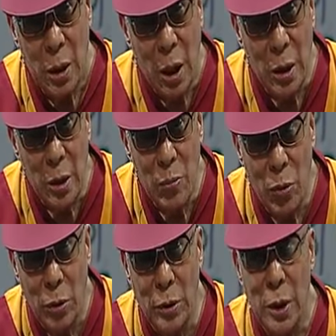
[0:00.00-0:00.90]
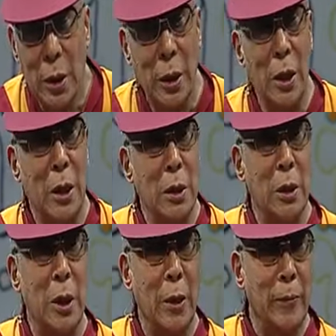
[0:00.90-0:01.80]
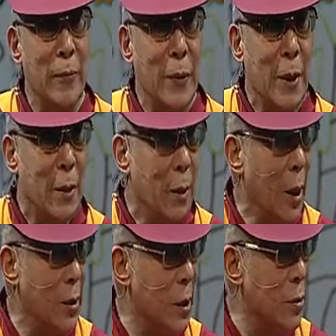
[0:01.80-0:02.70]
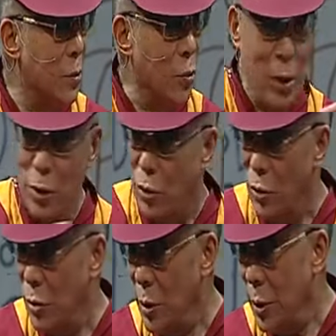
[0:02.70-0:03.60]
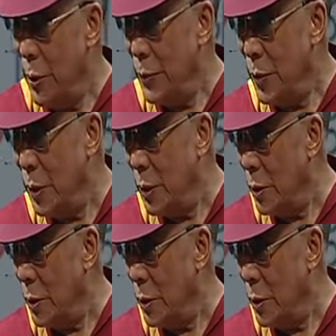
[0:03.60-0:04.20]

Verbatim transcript: I think important. Then another thing, I just want to uh,